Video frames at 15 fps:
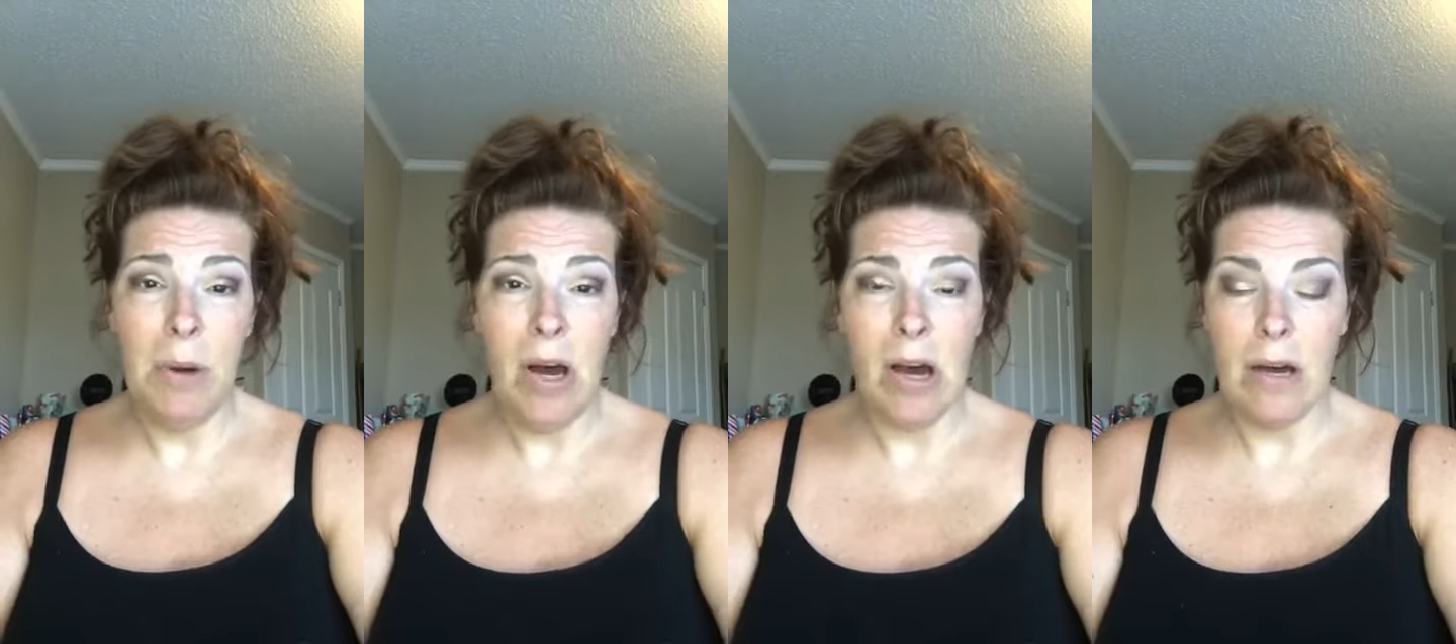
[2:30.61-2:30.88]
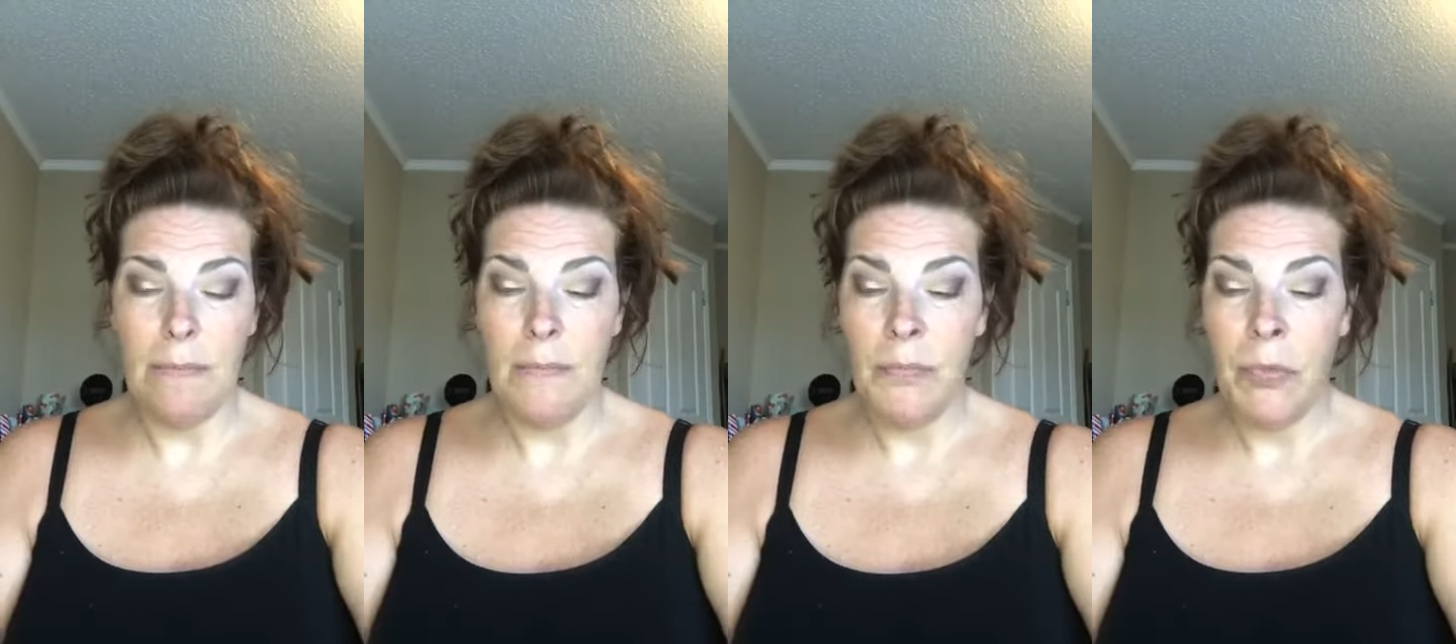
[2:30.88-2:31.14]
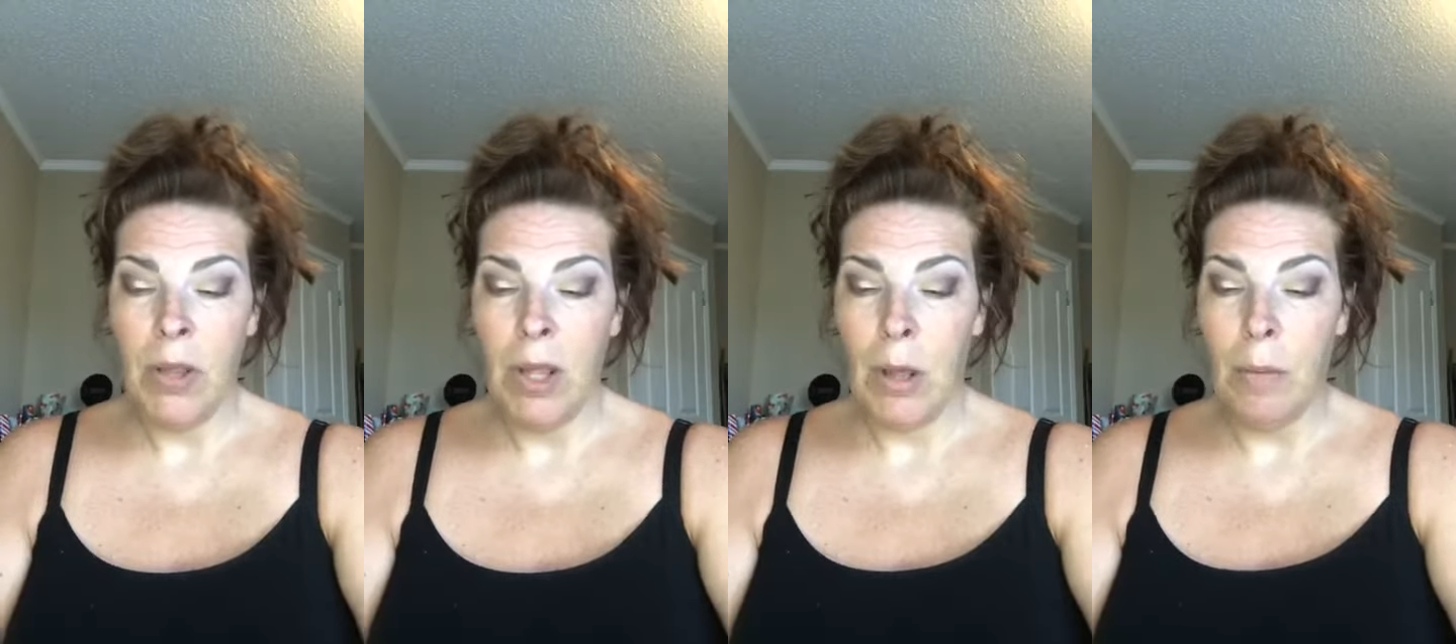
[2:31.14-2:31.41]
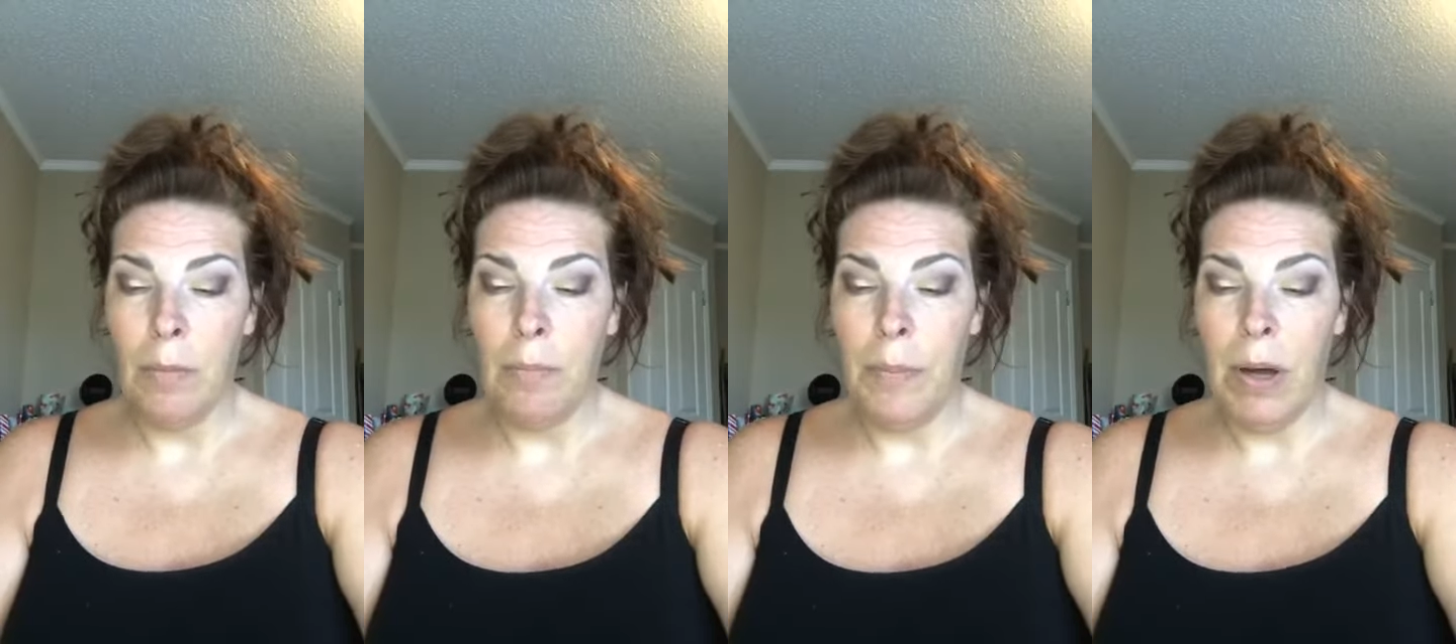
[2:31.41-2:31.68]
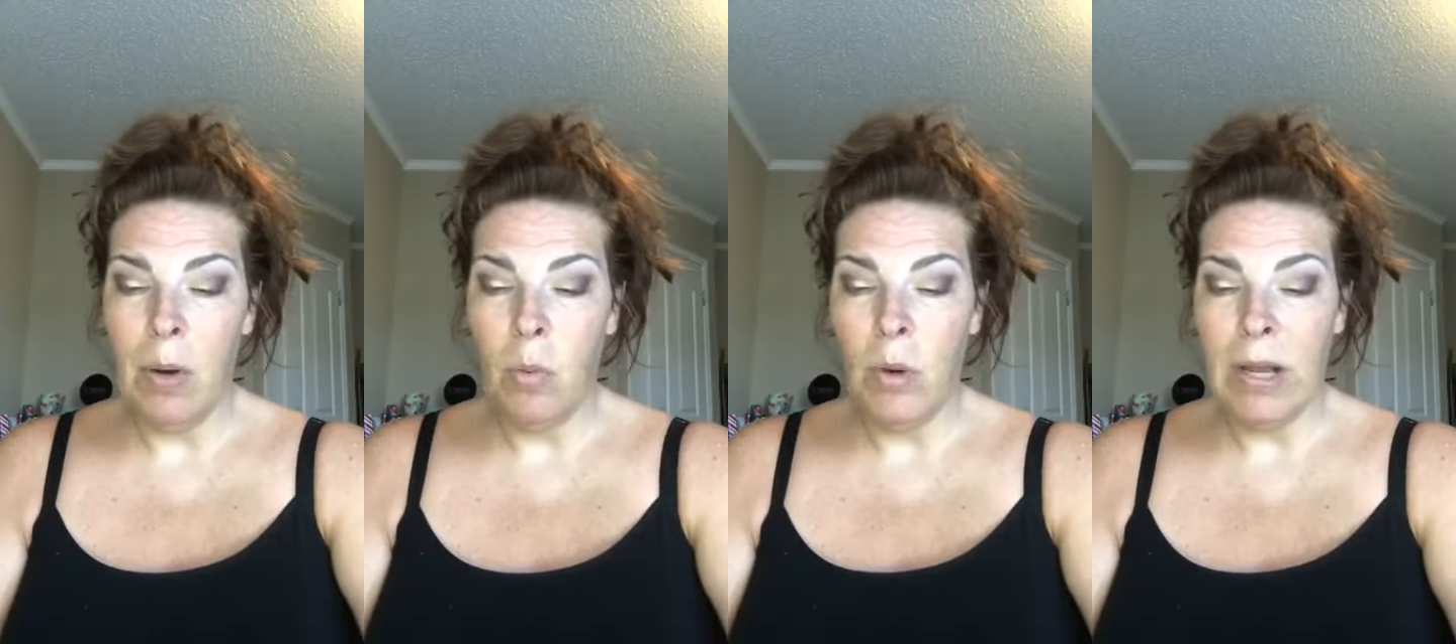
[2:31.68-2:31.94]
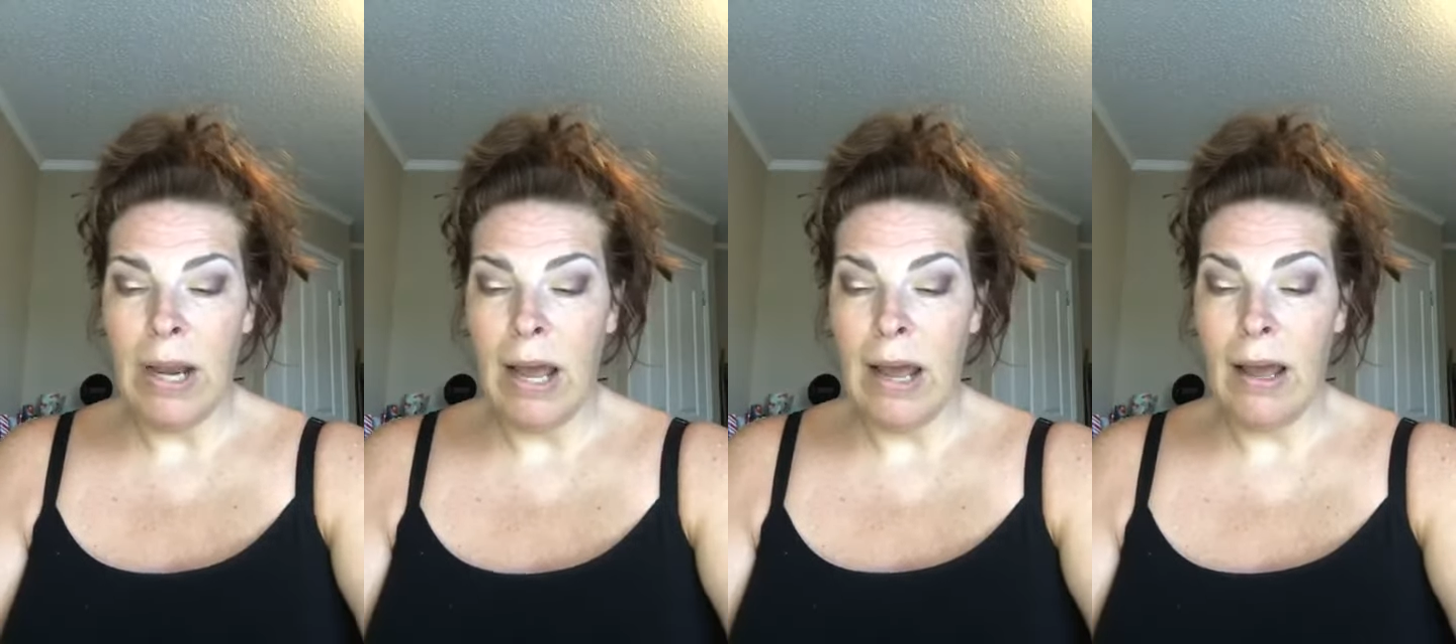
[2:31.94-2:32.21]
bomb. But
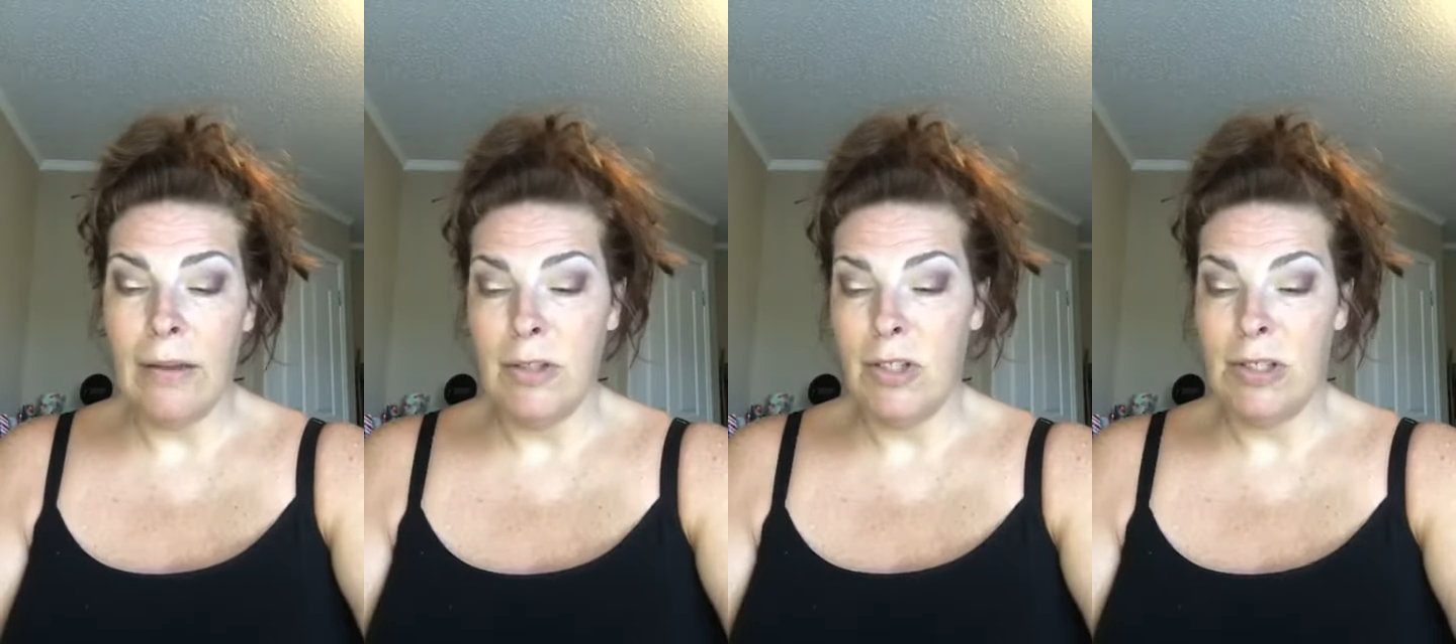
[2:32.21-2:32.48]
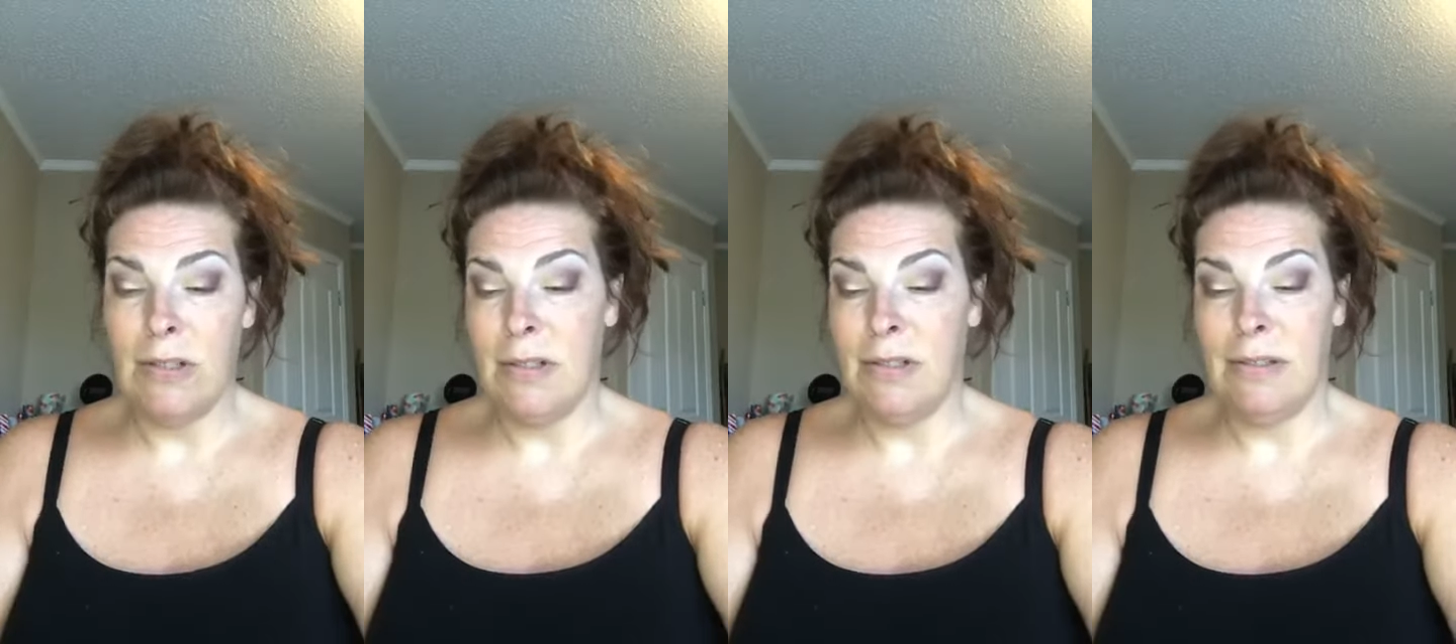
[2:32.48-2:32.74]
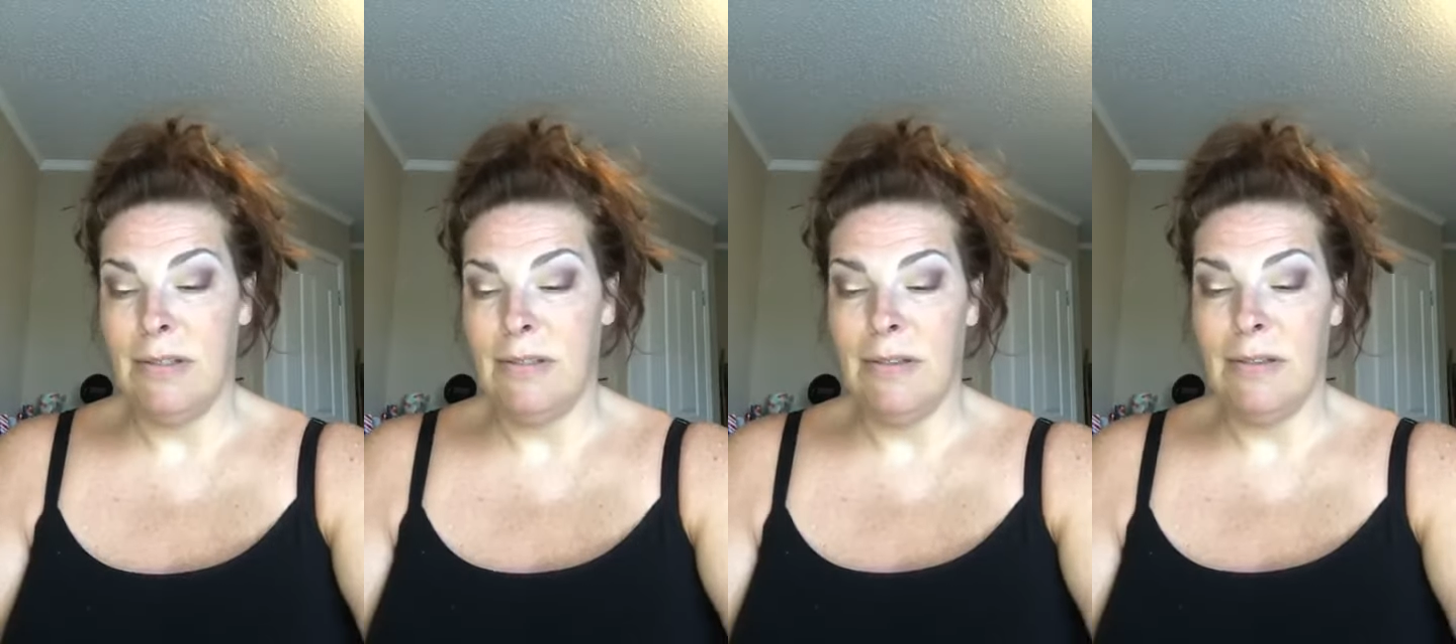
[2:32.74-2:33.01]
when I just,